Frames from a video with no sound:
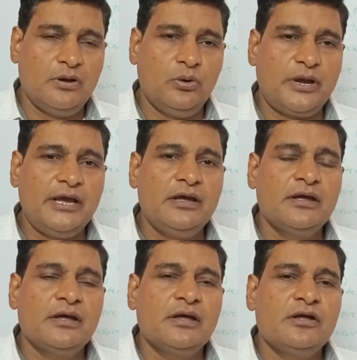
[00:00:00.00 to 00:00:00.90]

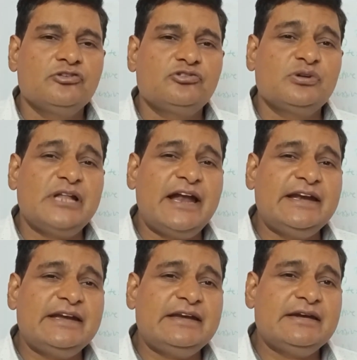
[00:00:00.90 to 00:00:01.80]
Okay, so that
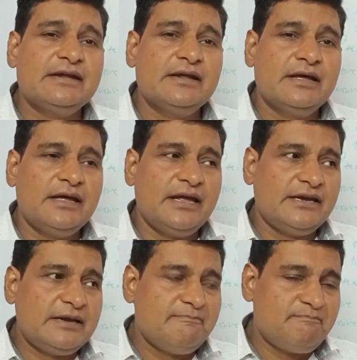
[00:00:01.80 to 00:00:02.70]

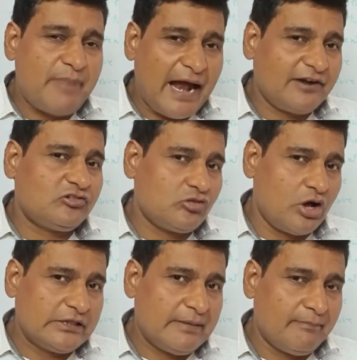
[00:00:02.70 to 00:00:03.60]
it impacts
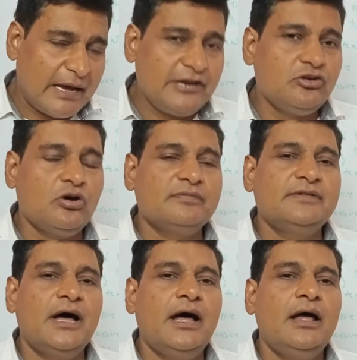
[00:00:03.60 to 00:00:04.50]
on the mind of
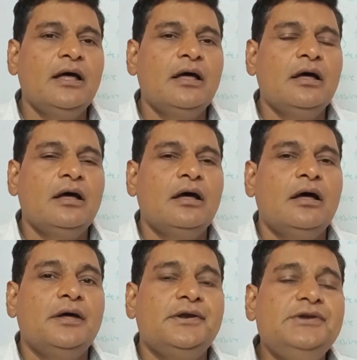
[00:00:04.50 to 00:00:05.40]
the
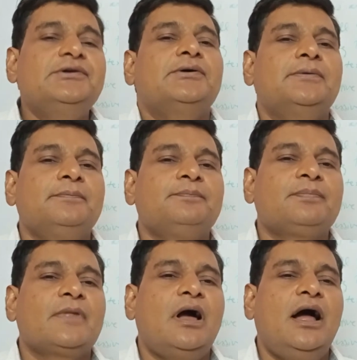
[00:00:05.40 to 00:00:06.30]
reader,
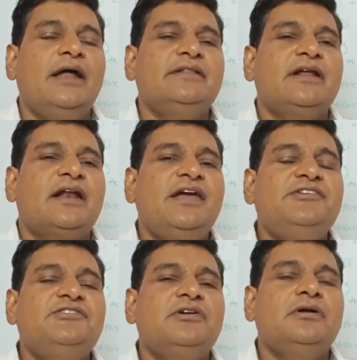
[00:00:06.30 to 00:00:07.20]
and the
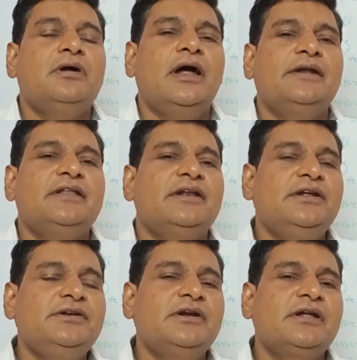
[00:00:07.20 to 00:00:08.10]
writer and the
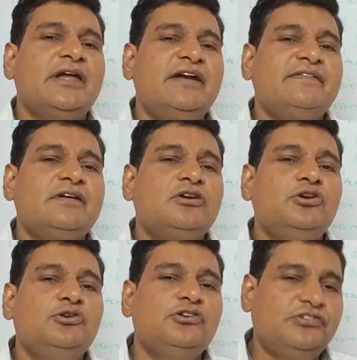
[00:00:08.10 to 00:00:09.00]
reader gets a
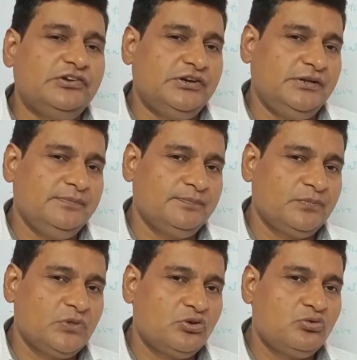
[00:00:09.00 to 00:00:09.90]
curiosity
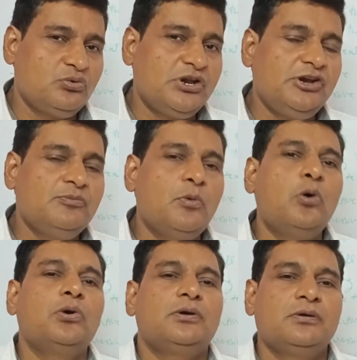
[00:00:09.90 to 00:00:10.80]
to read
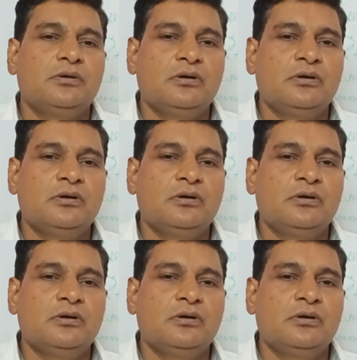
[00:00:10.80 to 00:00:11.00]
more.